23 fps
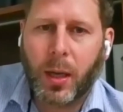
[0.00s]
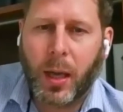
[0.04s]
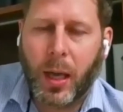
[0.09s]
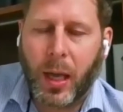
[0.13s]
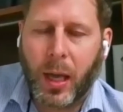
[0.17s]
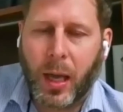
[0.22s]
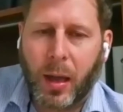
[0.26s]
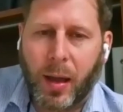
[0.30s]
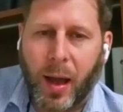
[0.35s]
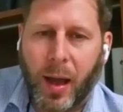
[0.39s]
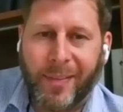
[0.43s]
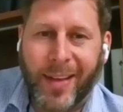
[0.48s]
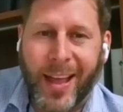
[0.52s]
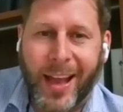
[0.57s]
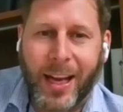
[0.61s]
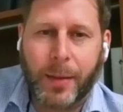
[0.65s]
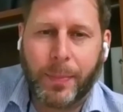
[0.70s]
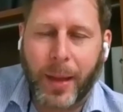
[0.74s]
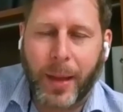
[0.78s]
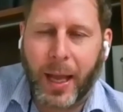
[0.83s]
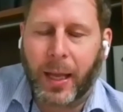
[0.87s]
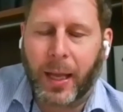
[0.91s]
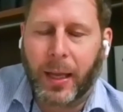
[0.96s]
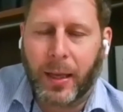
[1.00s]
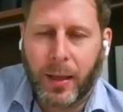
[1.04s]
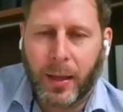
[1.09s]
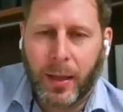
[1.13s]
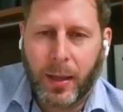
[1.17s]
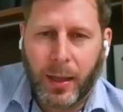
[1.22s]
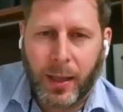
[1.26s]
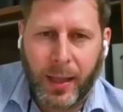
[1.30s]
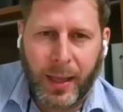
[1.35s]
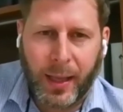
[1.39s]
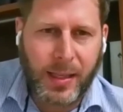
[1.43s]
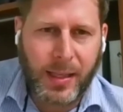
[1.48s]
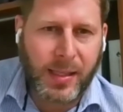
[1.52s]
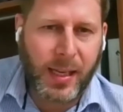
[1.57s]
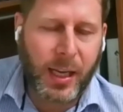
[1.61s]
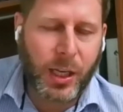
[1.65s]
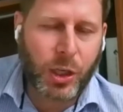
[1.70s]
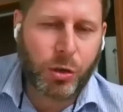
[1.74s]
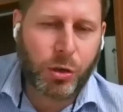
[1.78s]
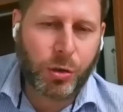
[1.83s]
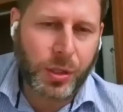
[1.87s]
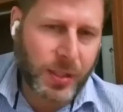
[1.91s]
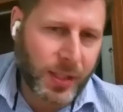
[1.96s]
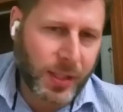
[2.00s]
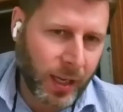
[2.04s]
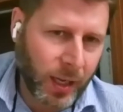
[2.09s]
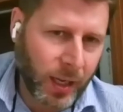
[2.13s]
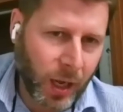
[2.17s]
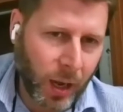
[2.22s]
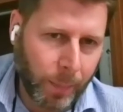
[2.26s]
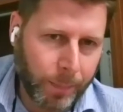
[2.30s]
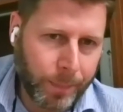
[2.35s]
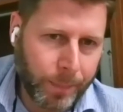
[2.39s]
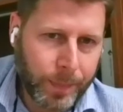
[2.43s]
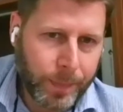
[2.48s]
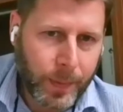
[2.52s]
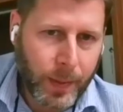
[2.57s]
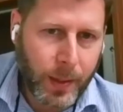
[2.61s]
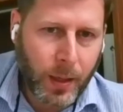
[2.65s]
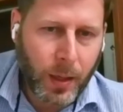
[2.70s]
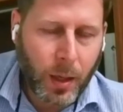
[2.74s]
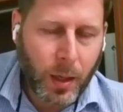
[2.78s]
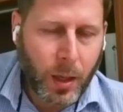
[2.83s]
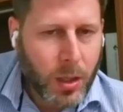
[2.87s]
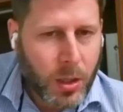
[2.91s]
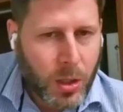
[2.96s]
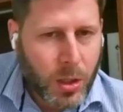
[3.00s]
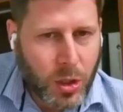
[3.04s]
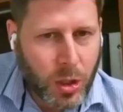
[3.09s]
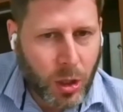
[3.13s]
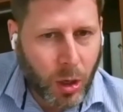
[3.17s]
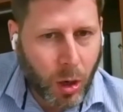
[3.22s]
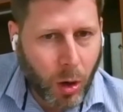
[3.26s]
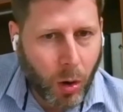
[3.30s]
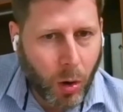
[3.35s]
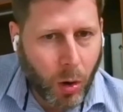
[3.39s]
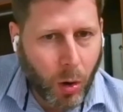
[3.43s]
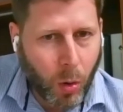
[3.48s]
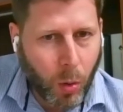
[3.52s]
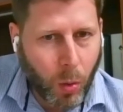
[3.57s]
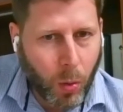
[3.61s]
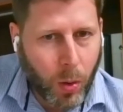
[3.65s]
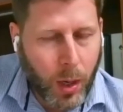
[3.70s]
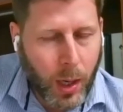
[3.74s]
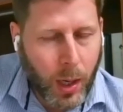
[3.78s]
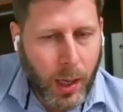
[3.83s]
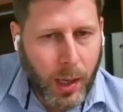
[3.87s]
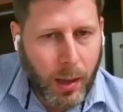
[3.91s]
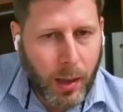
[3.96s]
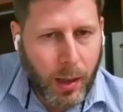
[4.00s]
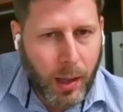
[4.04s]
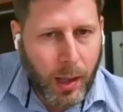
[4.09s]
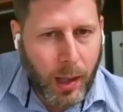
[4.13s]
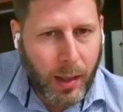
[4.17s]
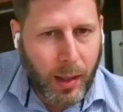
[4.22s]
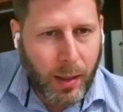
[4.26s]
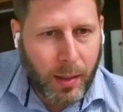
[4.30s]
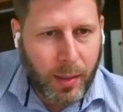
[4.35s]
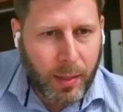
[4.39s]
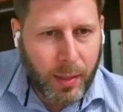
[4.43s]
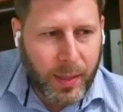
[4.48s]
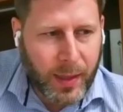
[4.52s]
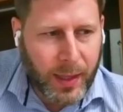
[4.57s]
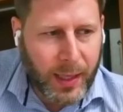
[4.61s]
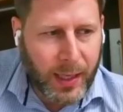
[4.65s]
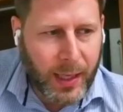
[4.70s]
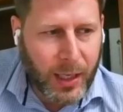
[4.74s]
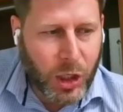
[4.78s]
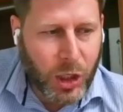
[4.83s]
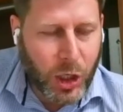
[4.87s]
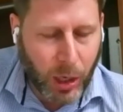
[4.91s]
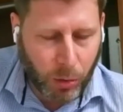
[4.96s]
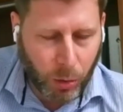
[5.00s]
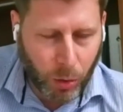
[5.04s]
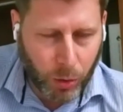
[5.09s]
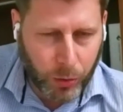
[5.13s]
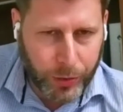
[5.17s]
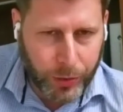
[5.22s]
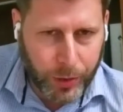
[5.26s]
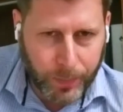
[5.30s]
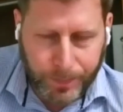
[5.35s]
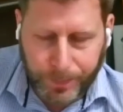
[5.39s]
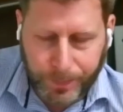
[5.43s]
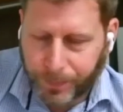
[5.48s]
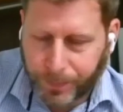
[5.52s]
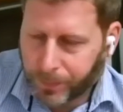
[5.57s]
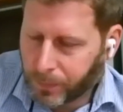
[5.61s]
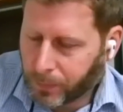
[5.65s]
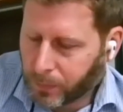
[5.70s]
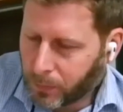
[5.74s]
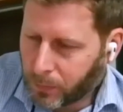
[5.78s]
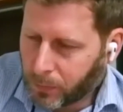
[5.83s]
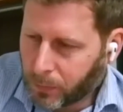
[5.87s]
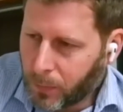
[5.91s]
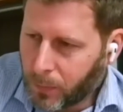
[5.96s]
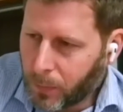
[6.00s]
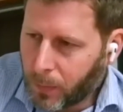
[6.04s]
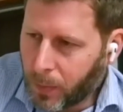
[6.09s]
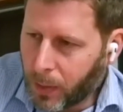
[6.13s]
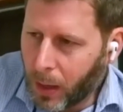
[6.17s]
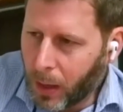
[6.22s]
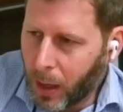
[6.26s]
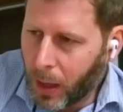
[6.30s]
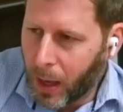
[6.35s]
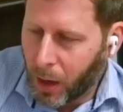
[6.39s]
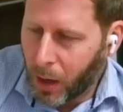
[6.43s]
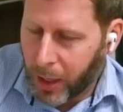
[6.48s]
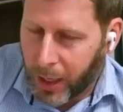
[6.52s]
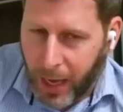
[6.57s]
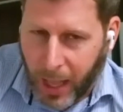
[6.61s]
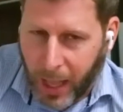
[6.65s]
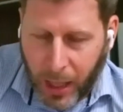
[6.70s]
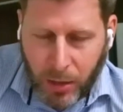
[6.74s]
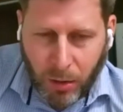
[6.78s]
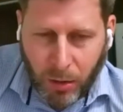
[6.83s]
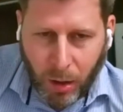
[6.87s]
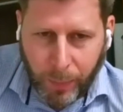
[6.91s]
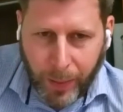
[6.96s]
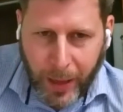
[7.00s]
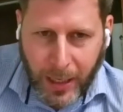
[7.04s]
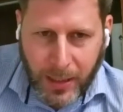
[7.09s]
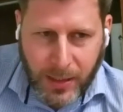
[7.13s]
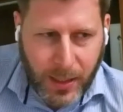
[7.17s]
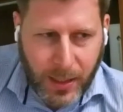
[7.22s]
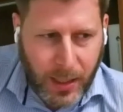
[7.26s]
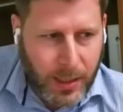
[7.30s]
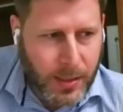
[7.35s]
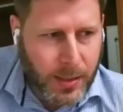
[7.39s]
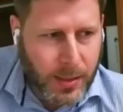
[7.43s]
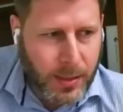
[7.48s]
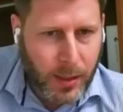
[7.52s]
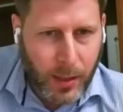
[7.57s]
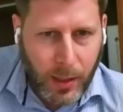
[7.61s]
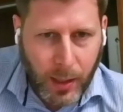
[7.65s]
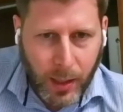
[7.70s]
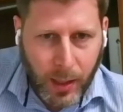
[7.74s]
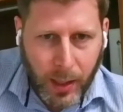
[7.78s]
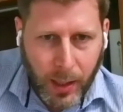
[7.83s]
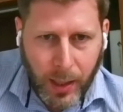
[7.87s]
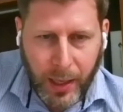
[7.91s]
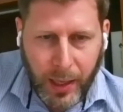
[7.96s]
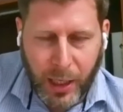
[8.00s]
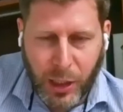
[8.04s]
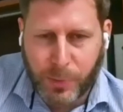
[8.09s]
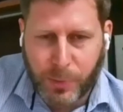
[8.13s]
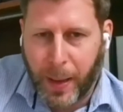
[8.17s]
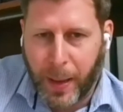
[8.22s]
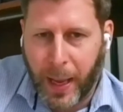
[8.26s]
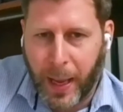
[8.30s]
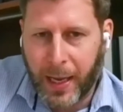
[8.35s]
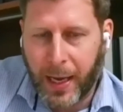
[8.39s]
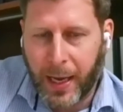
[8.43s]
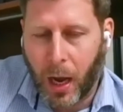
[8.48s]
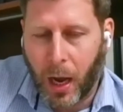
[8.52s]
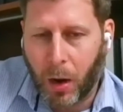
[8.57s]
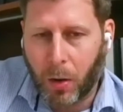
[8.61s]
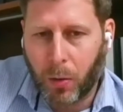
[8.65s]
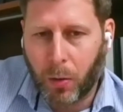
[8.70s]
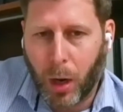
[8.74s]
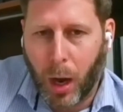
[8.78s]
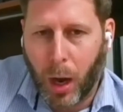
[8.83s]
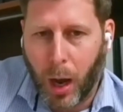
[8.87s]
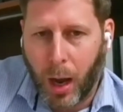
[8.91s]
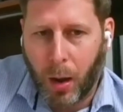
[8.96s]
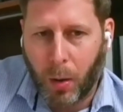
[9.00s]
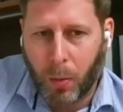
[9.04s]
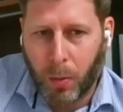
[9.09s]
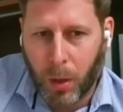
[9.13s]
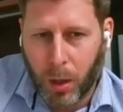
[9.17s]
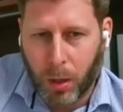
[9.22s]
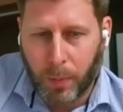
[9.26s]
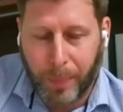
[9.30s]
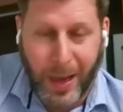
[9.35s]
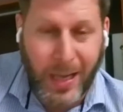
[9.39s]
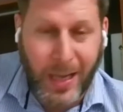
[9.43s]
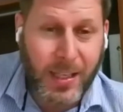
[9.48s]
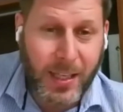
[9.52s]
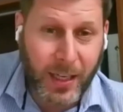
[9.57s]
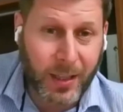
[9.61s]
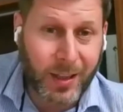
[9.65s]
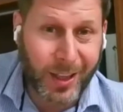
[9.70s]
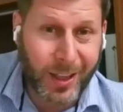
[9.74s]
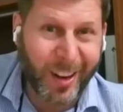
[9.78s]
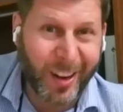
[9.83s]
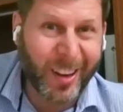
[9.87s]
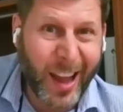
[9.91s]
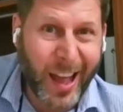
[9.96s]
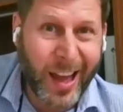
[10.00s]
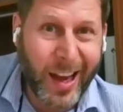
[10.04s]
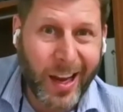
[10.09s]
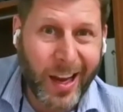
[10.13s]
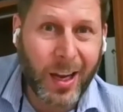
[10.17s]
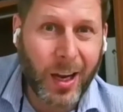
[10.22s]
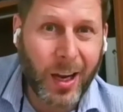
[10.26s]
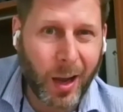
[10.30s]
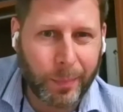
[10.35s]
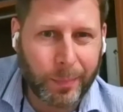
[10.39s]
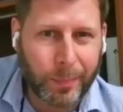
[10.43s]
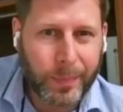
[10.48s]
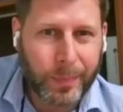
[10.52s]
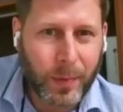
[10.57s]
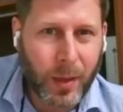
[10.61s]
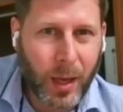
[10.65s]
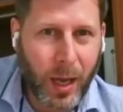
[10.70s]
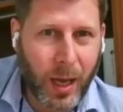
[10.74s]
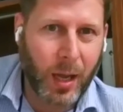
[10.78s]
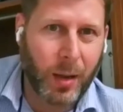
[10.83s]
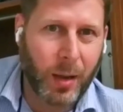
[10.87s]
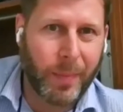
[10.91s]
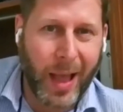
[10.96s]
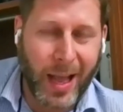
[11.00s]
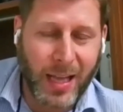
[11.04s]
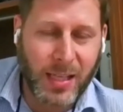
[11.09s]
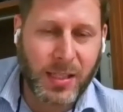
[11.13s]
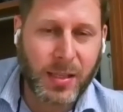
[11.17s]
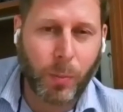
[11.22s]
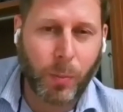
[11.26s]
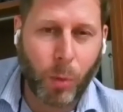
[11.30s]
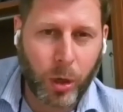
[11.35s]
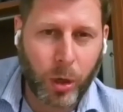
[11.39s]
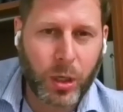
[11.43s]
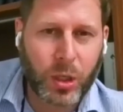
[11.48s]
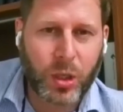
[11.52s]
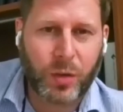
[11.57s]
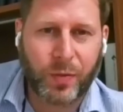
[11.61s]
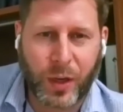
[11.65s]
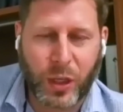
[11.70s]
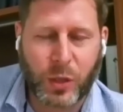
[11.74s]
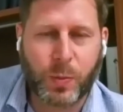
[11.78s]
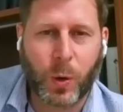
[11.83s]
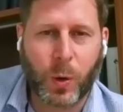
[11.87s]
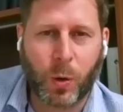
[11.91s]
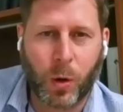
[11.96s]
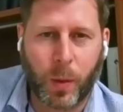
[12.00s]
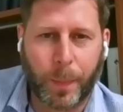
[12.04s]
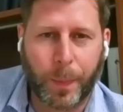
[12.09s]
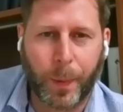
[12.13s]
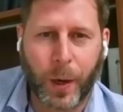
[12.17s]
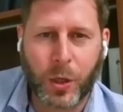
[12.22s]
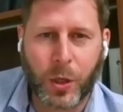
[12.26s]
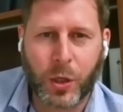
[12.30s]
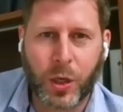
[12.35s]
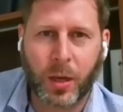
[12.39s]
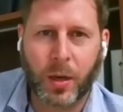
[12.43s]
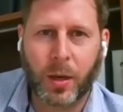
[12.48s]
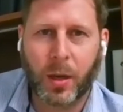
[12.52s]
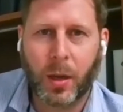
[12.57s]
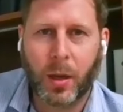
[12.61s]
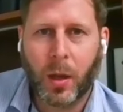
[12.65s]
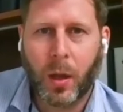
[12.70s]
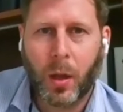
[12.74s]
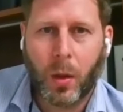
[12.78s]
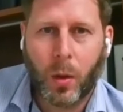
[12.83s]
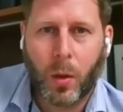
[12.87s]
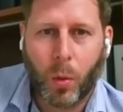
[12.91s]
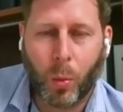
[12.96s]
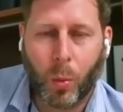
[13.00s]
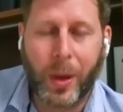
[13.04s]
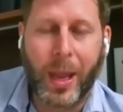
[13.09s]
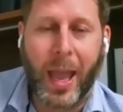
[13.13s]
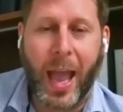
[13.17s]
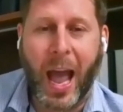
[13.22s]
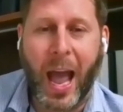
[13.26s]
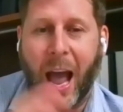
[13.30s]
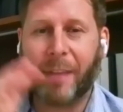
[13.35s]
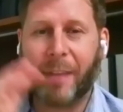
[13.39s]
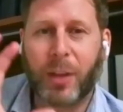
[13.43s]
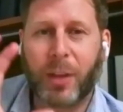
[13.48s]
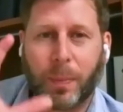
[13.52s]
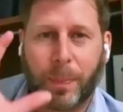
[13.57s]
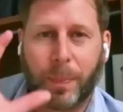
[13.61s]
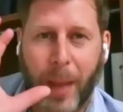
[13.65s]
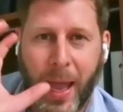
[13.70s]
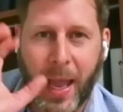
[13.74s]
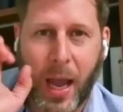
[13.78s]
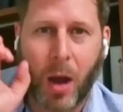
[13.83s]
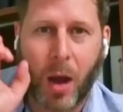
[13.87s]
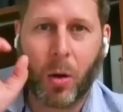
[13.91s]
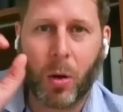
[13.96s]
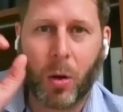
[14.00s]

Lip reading: of any MEC is interest income. So the shareholder on an annual basis is paid out basically our net income. As a mortgage investment corporation, we have to pay out